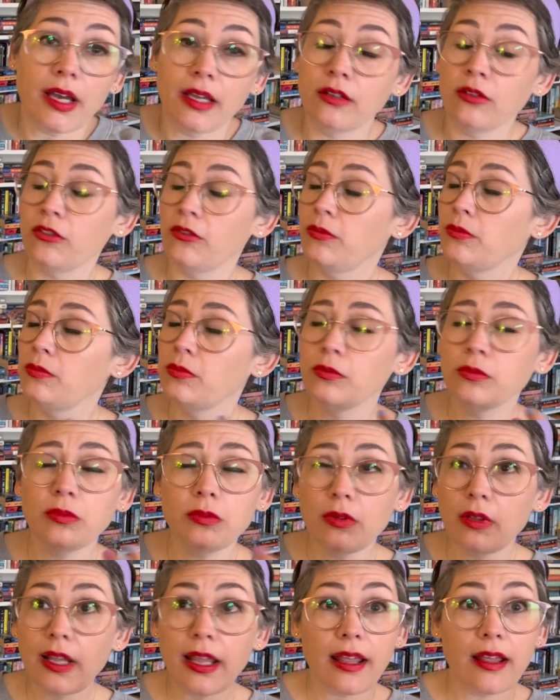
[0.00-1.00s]
I know
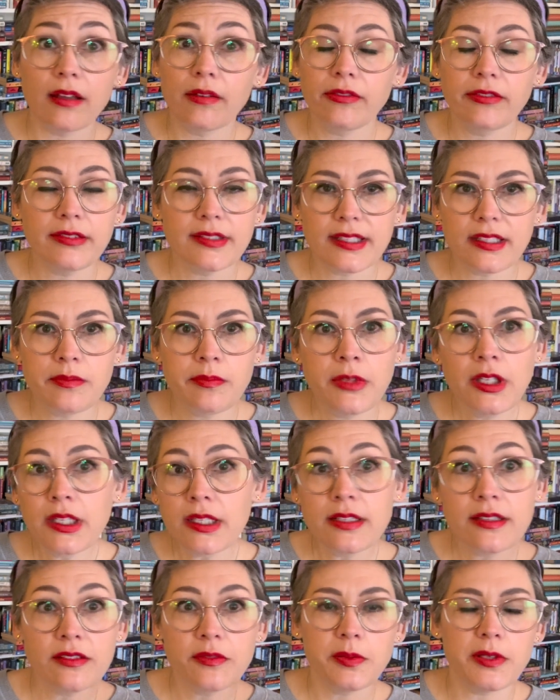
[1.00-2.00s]
obviously
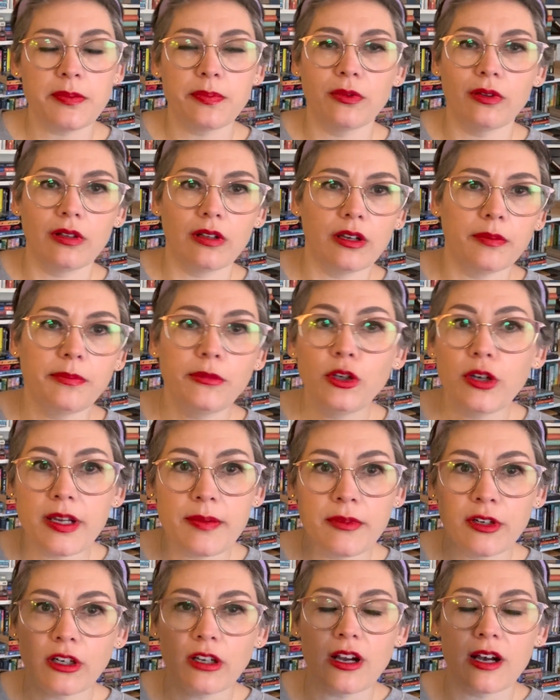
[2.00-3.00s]
millions of people are great
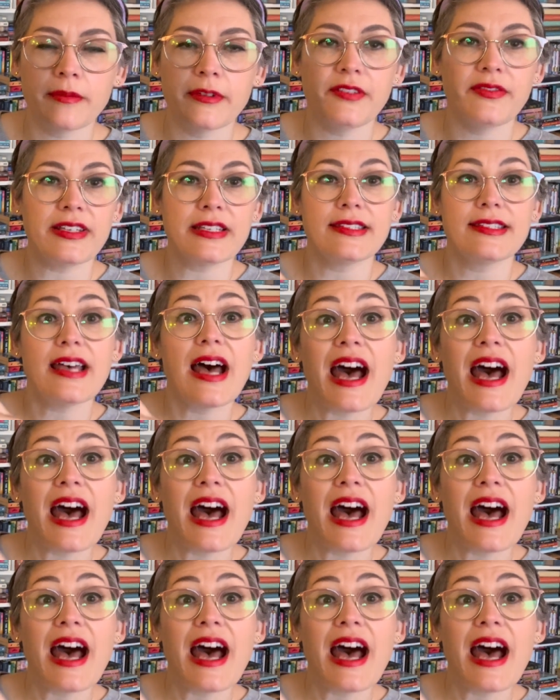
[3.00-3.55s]
Murakami fans.